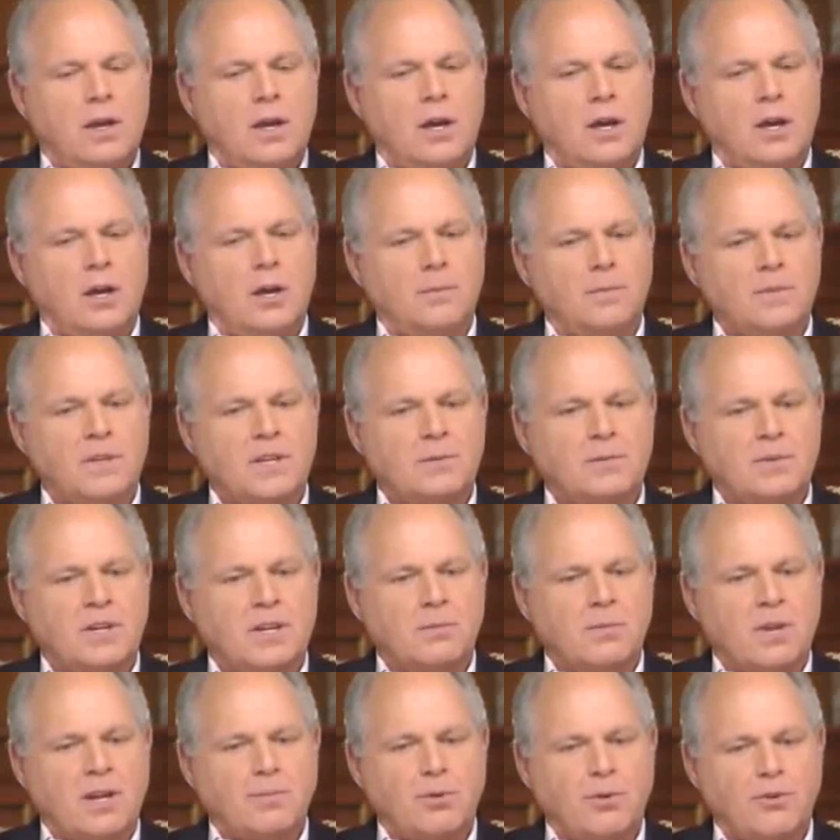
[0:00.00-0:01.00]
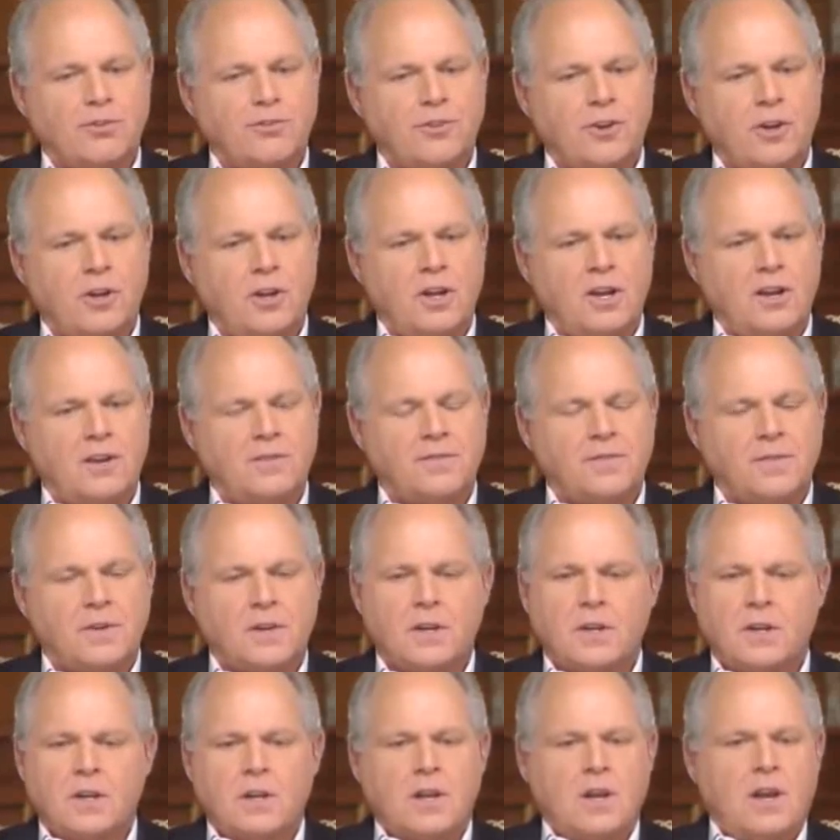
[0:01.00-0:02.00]
in my personal
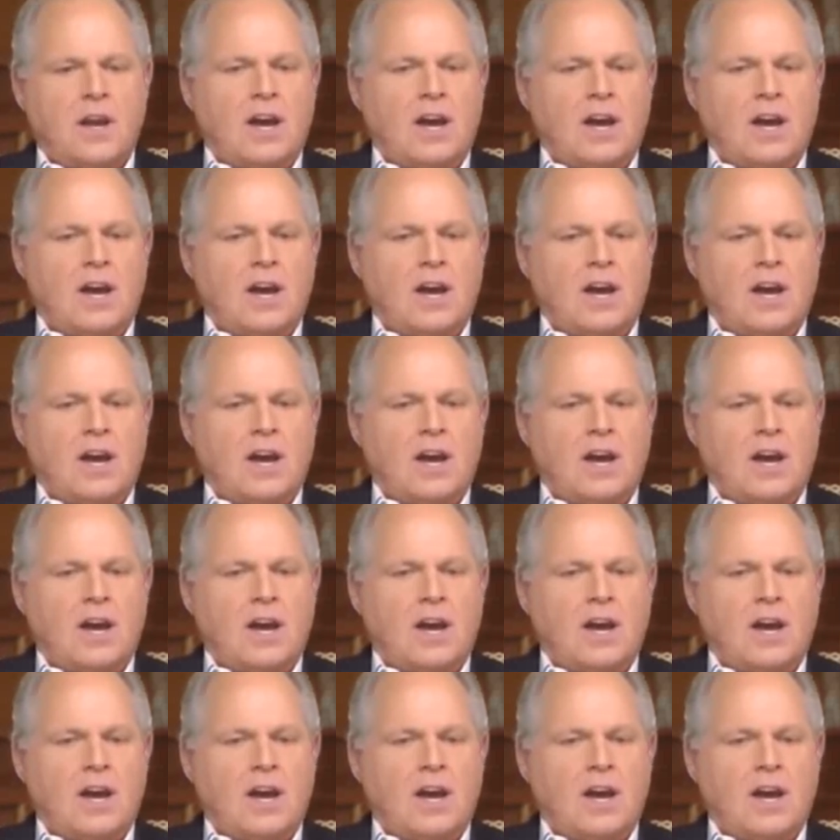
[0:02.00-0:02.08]
life.